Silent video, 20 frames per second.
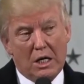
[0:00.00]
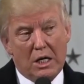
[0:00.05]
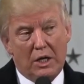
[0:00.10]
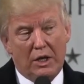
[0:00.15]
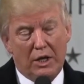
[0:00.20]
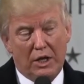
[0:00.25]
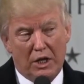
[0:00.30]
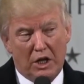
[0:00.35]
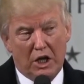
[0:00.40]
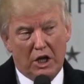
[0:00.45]

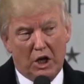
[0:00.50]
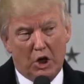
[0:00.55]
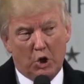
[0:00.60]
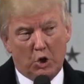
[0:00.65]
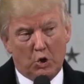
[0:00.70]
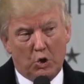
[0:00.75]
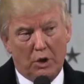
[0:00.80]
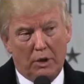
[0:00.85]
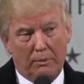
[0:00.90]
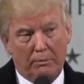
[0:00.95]
than
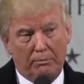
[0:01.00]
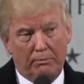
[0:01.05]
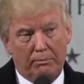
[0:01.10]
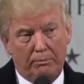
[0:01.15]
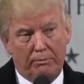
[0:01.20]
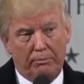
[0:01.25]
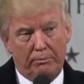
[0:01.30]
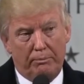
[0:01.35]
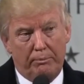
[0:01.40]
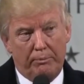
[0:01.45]
Donald Trump.
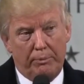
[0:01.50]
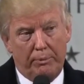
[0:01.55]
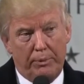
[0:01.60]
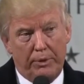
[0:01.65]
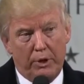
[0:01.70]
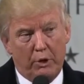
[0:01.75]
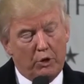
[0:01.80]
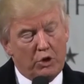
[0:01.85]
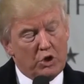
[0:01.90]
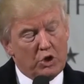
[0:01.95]

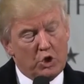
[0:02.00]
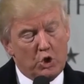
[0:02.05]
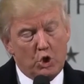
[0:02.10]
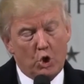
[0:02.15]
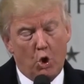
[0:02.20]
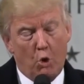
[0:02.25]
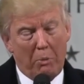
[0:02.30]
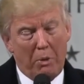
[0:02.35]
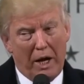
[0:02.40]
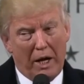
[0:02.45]
There's
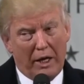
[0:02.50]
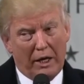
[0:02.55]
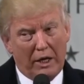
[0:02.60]
nobody.